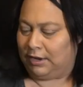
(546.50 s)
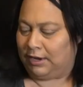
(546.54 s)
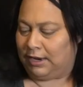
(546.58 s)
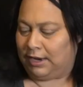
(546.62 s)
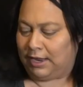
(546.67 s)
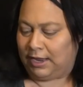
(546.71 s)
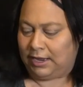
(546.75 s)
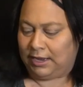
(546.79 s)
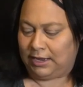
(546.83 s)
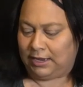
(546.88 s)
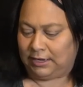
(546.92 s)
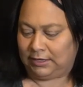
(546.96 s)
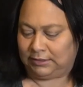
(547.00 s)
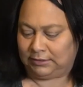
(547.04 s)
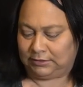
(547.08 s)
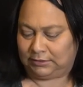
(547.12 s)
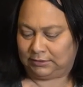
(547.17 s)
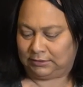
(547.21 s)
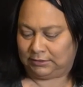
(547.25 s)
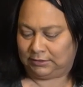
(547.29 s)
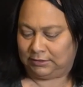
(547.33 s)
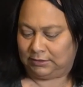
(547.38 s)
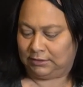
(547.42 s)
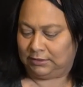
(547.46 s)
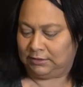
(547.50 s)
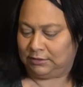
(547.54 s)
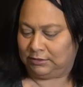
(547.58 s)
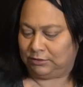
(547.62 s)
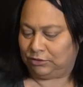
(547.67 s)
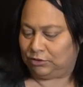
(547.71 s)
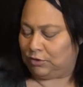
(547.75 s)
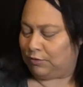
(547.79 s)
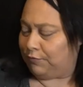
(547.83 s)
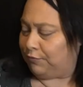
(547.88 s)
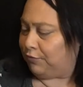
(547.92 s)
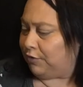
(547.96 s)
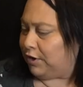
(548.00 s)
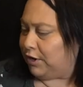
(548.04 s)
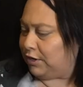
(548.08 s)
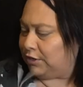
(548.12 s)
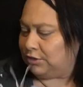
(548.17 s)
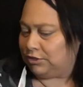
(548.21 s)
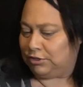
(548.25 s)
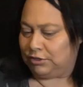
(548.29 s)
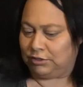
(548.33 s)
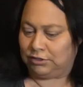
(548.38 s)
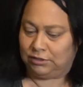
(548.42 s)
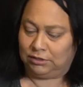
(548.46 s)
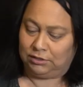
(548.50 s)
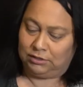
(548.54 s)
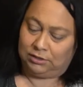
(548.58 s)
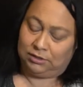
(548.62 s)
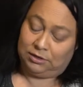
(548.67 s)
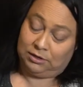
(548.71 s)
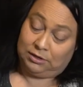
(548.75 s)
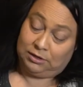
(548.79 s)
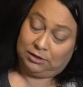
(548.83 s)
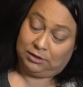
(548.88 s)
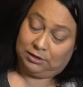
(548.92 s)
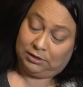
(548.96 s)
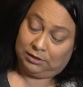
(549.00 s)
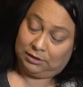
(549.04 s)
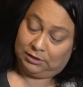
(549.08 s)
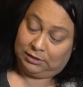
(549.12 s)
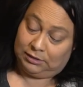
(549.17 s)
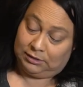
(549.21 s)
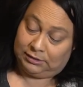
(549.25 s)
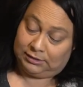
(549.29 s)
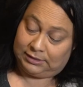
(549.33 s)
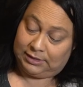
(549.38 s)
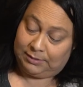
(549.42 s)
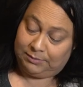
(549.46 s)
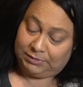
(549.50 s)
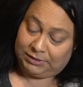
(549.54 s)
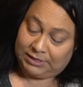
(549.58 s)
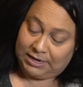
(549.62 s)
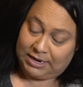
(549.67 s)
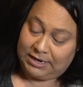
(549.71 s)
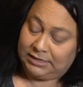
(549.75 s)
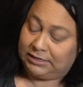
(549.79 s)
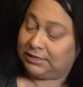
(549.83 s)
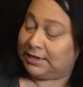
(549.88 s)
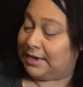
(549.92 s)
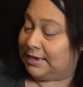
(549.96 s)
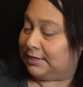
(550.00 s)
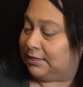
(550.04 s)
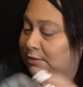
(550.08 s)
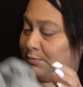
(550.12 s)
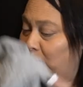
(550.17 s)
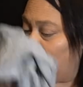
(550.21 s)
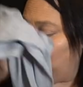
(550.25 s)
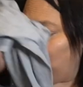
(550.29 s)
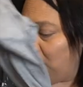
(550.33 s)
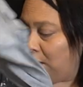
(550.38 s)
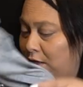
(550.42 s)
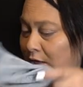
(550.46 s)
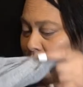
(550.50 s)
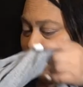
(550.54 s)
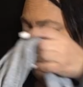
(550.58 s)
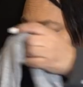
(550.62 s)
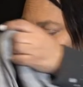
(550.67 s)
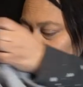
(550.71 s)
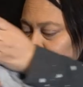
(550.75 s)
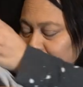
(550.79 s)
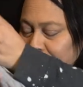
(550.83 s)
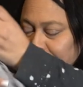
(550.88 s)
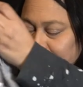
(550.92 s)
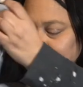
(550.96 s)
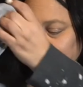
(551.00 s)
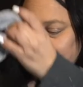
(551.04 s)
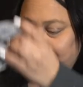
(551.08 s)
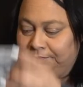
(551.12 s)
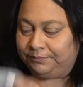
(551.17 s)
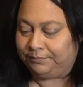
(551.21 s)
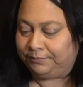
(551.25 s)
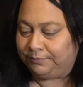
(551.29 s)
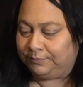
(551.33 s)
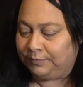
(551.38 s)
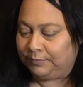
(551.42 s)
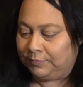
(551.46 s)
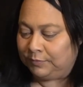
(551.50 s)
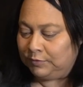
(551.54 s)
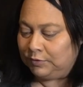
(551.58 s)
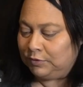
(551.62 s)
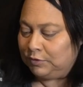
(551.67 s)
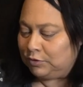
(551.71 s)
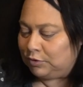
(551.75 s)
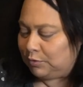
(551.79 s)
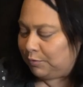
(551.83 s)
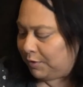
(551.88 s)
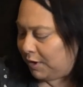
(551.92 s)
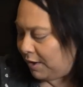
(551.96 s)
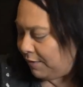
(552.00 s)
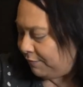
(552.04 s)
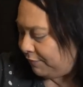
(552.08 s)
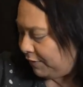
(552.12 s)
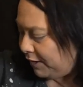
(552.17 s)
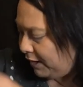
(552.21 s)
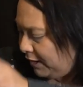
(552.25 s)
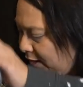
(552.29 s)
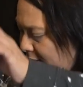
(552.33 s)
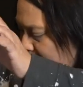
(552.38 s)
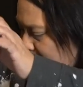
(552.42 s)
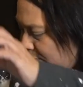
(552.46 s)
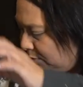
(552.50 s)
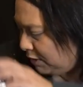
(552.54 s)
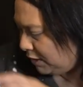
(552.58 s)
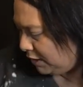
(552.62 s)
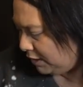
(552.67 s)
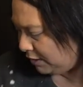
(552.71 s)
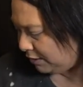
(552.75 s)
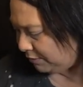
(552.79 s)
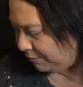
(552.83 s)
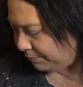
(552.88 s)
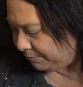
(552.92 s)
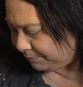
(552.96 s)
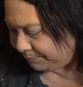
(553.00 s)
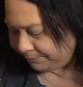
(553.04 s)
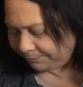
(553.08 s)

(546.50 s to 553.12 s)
leggings, Joe Fresh, same size, size small. So we have leggings right here.